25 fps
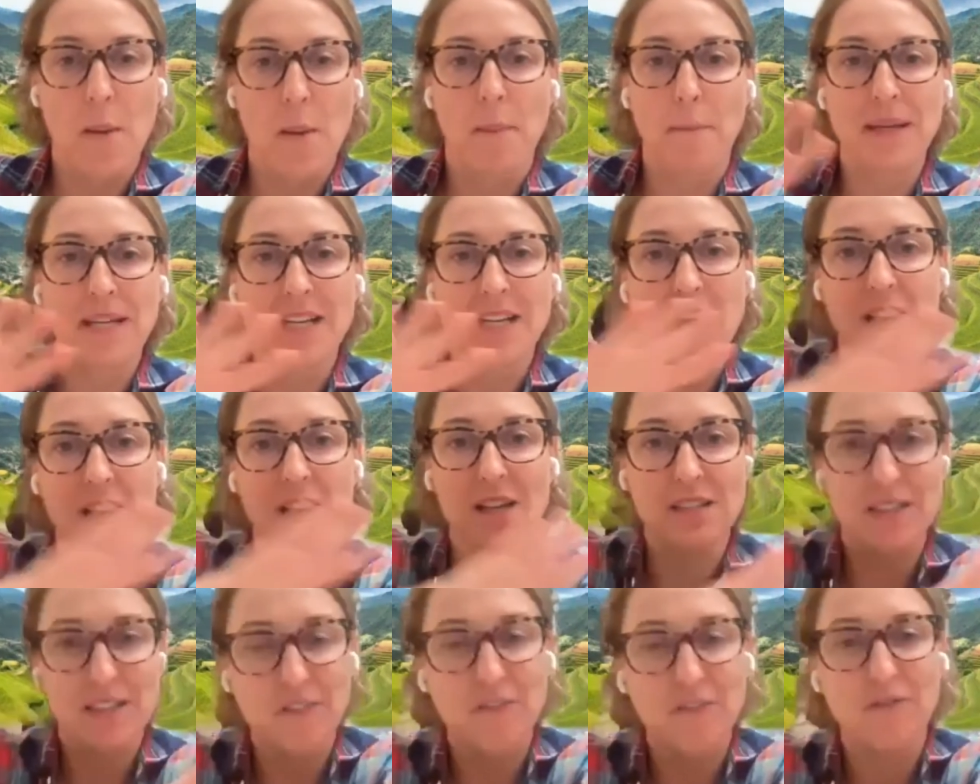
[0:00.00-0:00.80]
But
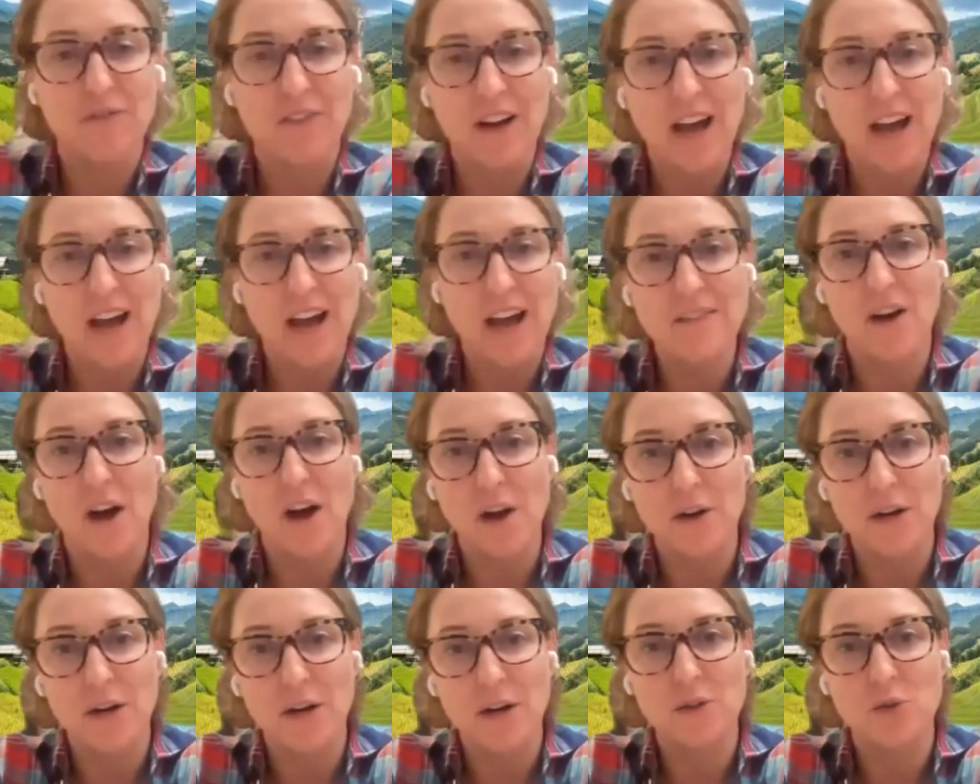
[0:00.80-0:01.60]
because there are
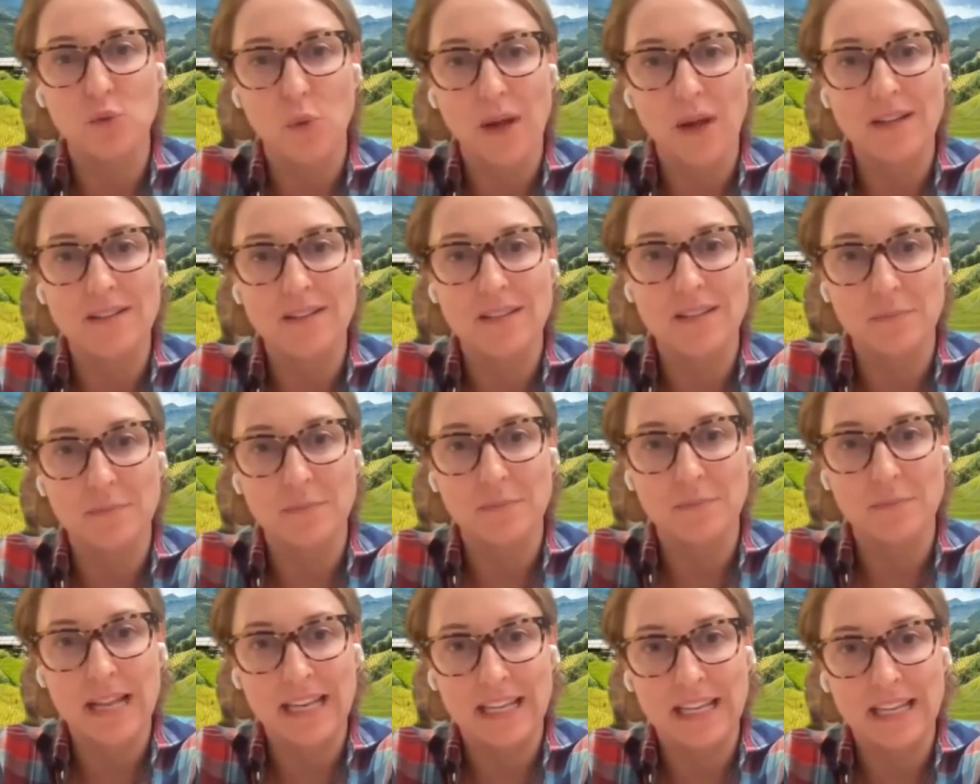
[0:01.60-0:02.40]

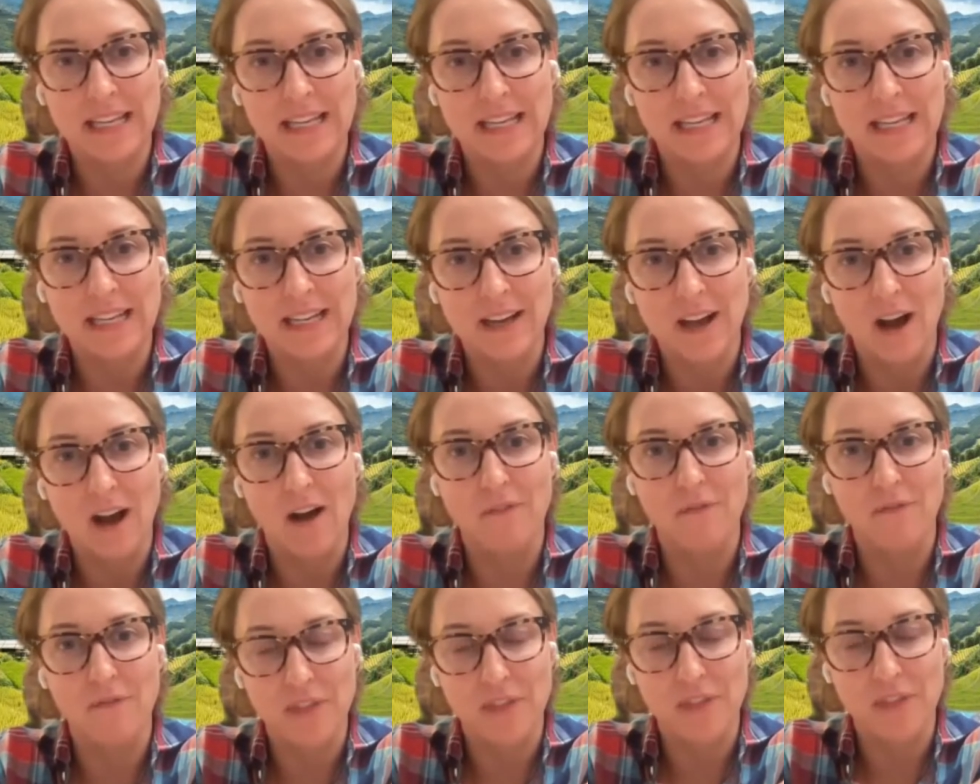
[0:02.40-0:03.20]
520 million
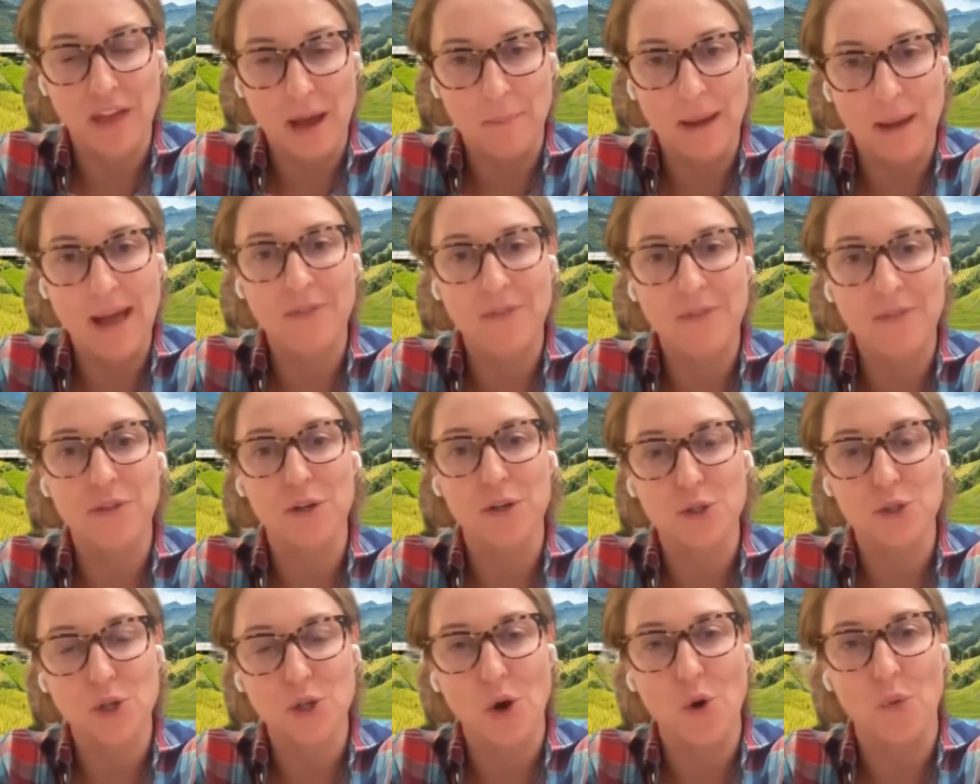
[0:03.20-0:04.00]
of them
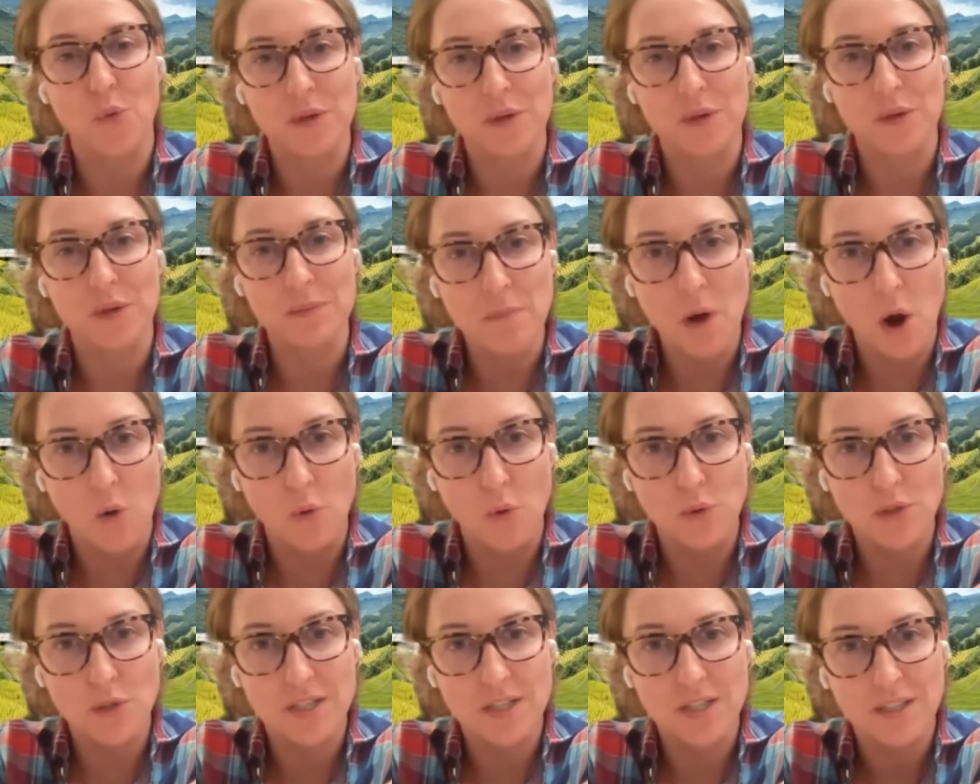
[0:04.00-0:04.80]
and they're so
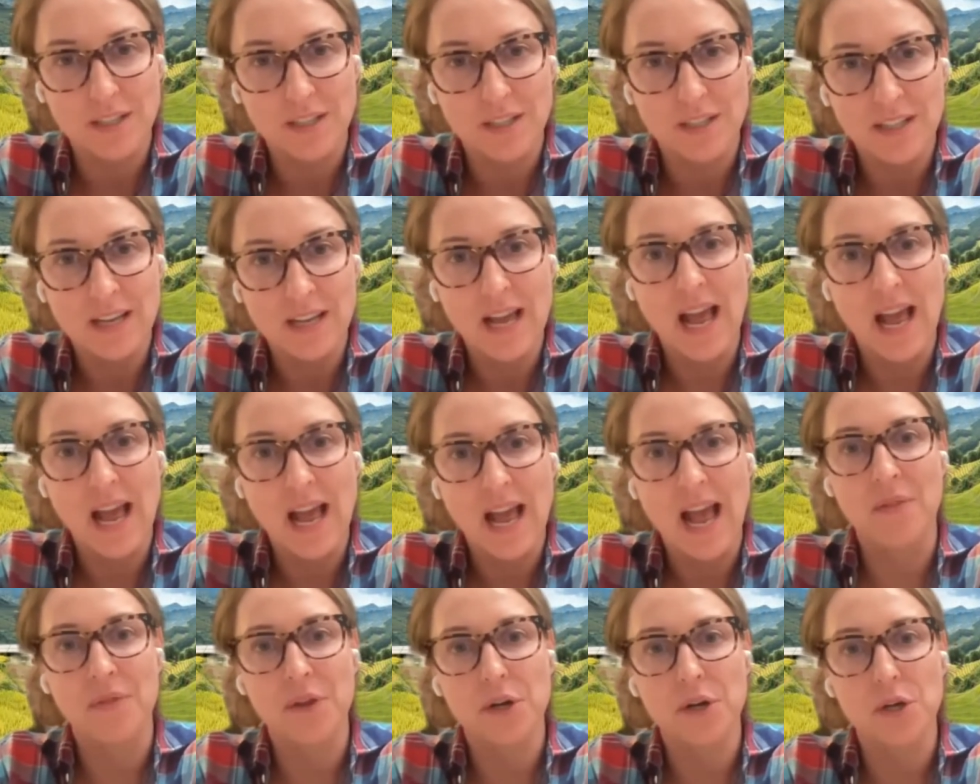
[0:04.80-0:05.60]
remote
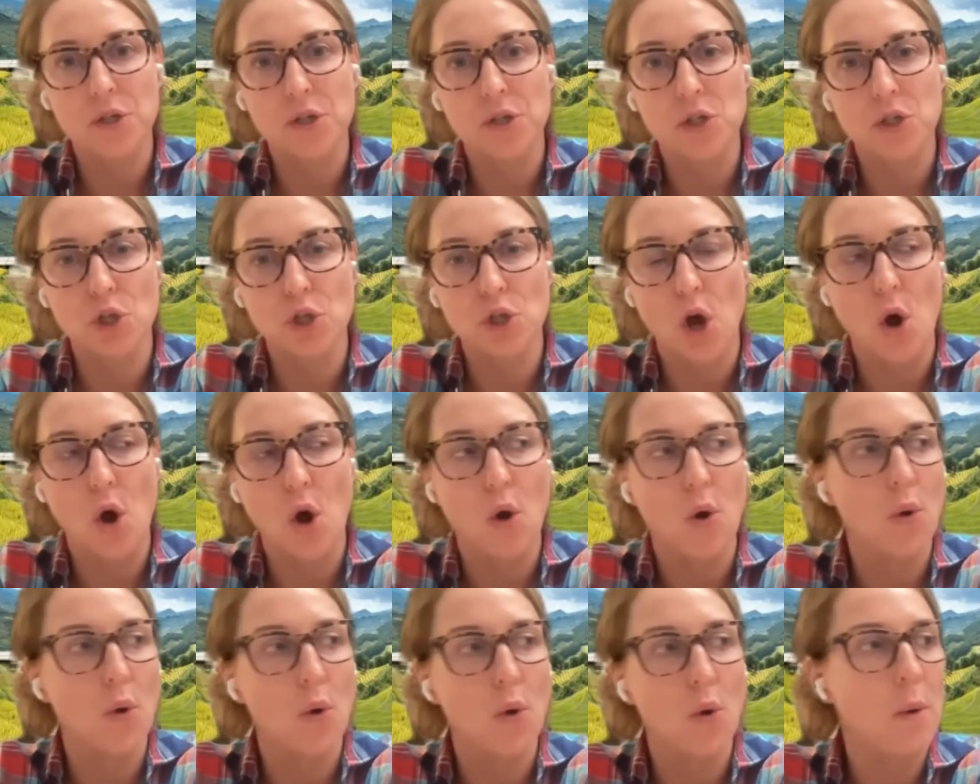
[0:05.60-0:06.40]
and they're yes.
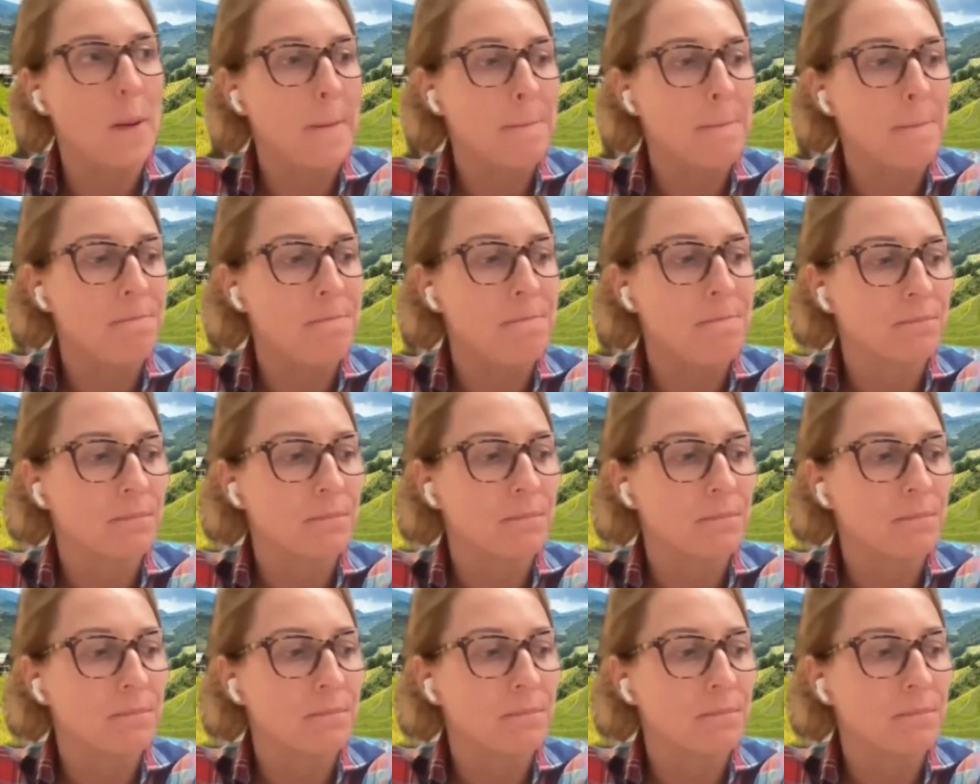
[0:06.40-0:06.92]
so